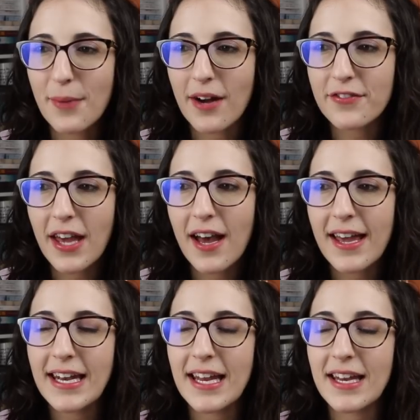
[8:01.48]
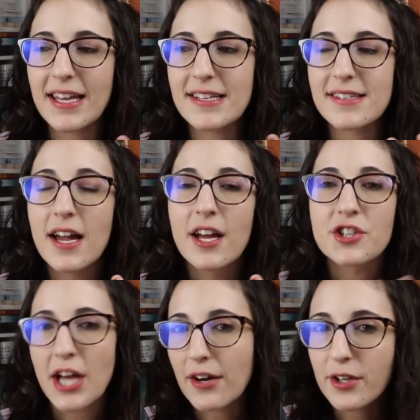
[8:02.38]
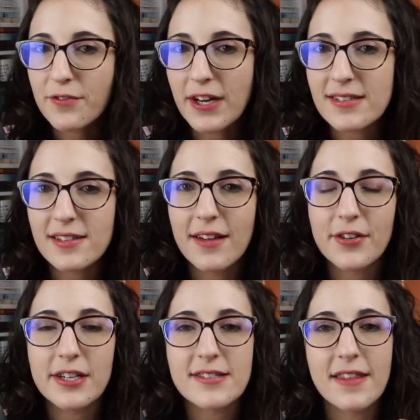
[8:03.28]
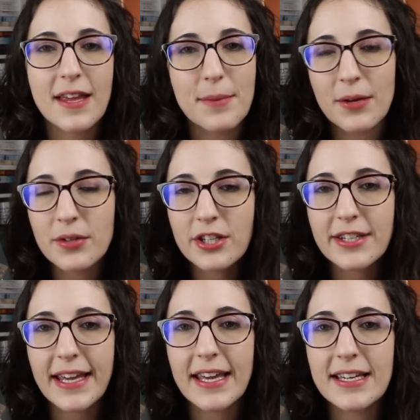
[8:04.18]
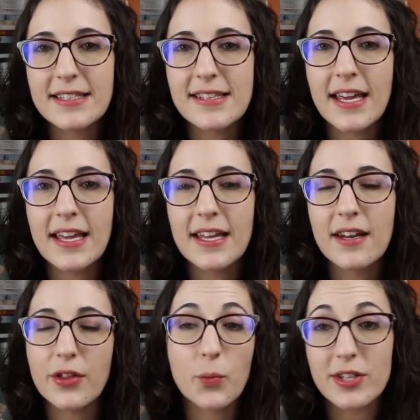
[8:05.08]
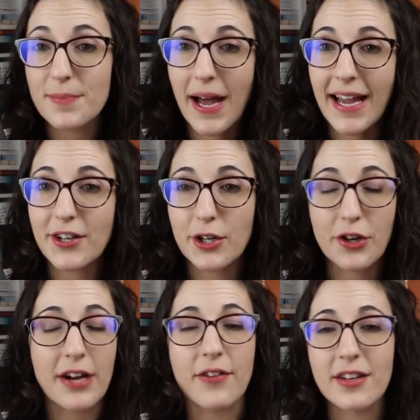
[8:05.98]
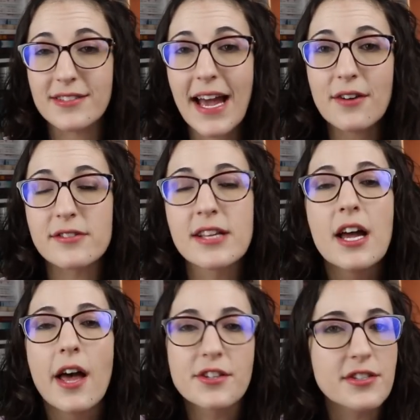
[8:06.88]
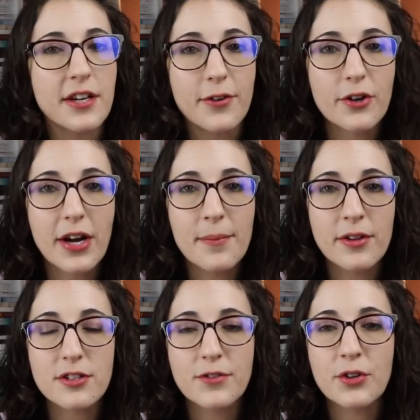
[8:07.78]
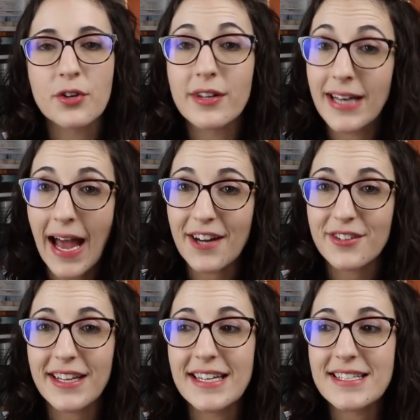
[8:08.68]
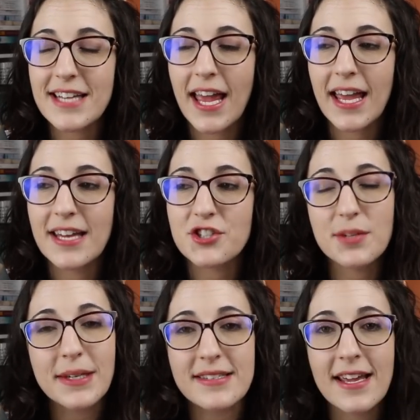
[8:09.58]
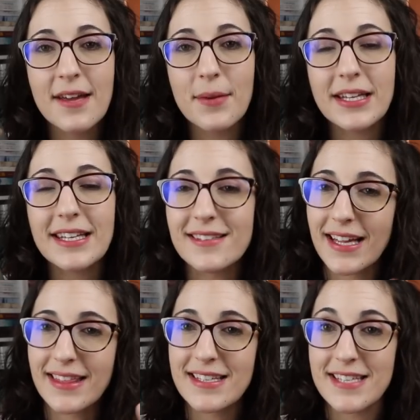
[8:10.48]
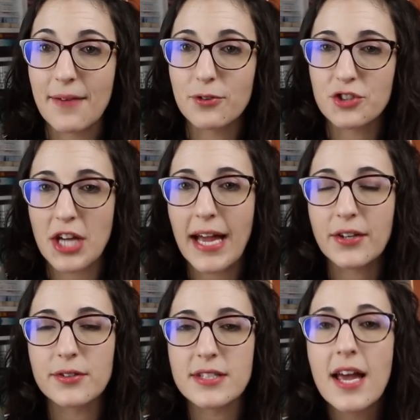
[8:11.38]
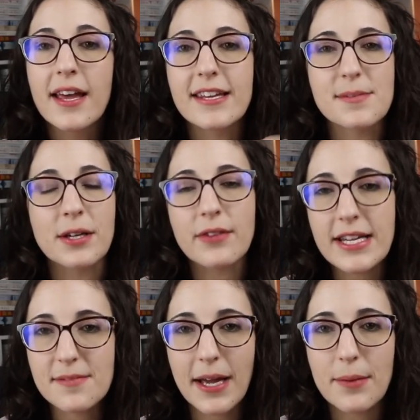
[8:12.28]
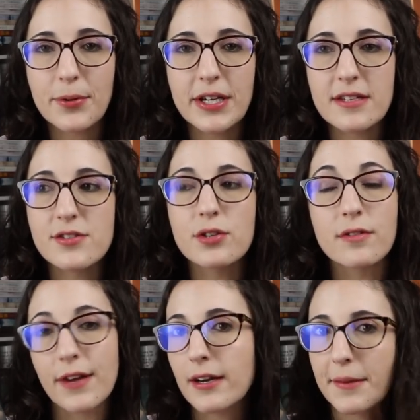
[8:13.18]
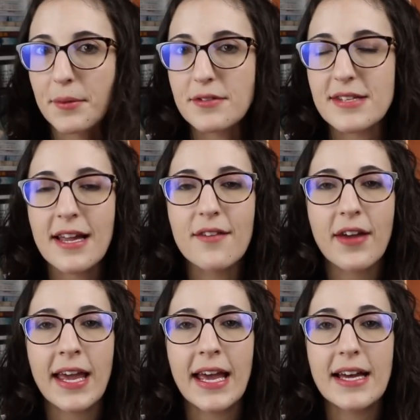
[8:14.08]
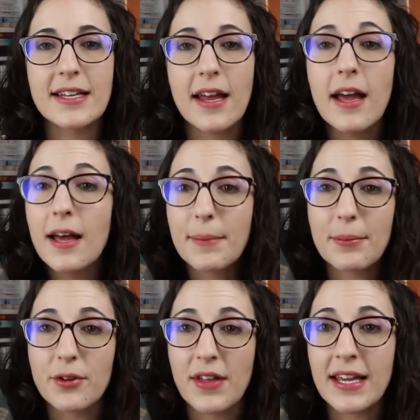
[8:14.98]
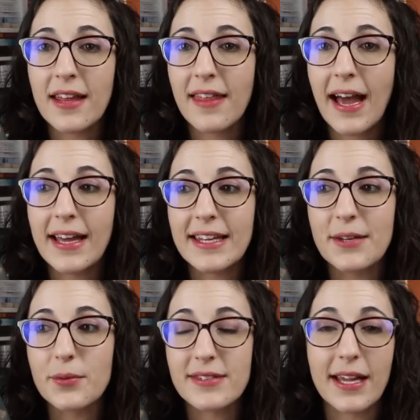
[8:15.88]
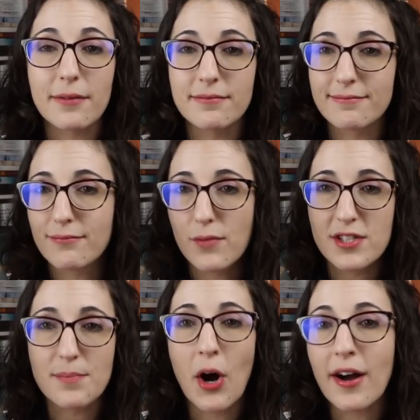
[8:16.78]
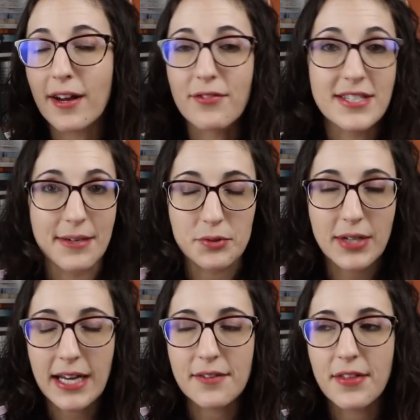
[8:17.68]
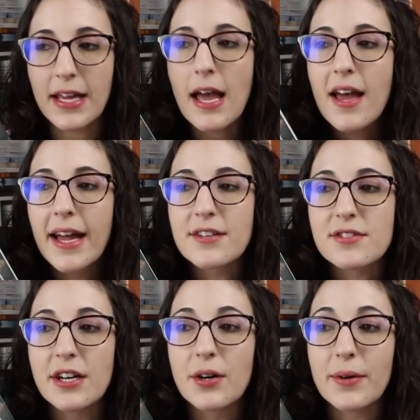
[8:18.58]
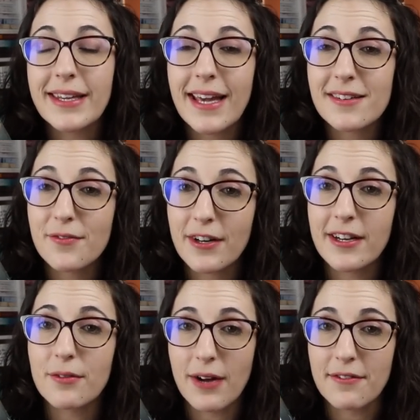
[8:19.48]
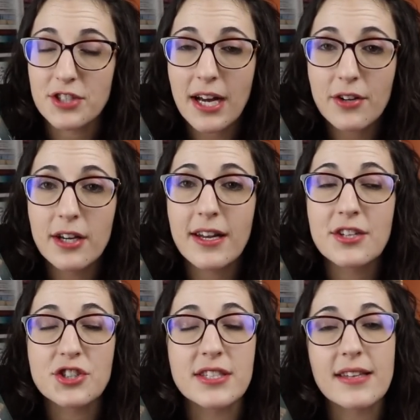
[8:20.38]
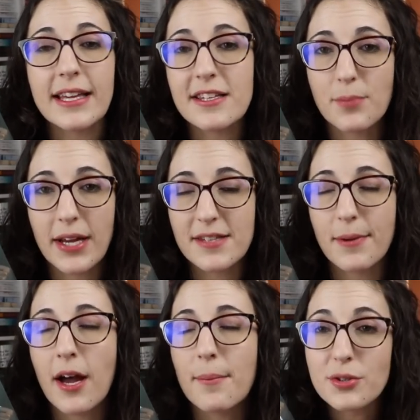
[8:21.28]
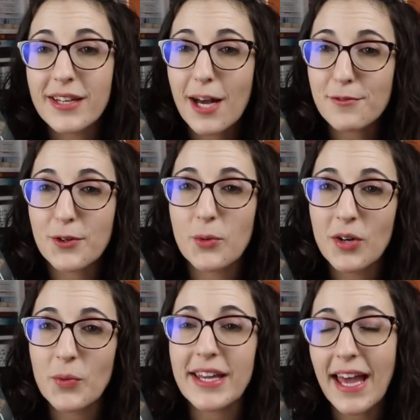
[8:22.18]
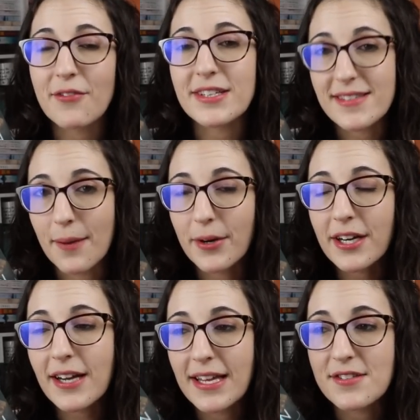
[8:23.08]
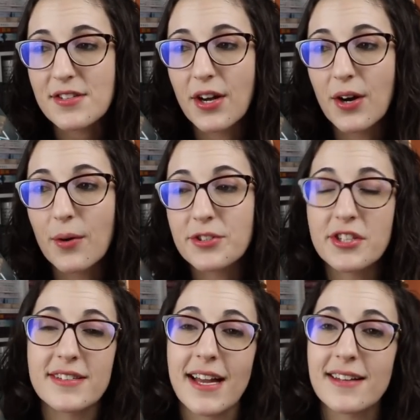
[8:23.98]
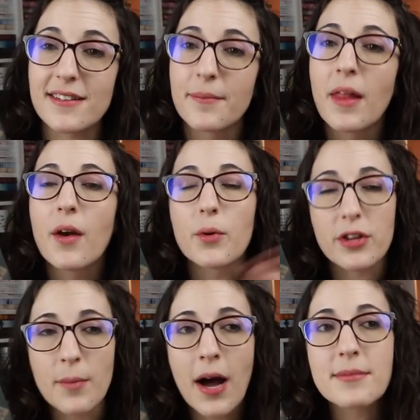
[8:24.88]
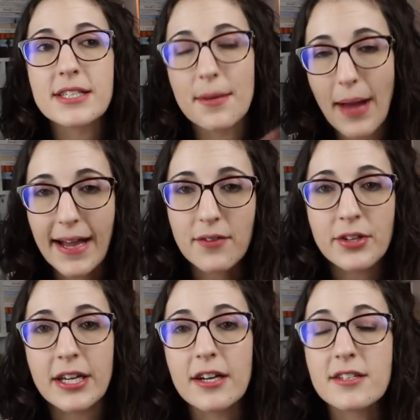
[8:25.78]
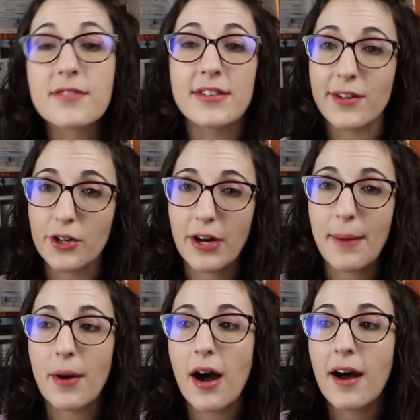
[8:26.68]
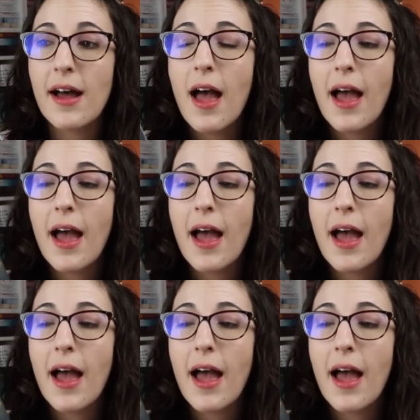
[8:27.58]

of mafia, and it is childhood friends to lovers. They meet when they're kids in the woods behind her grandfather's house. She's there for her grandmother's funeral in Ireland, and she meets him, and he is like the devil child. He's being raised by a priest who's very abusive, and people think that he was like spawn of the devil kind of thing. And so he has a very rough childhood, and she's like his bright spot. She only comes for 1 week every summer, and so she decides with her mom to come back every year to visit her grandpa,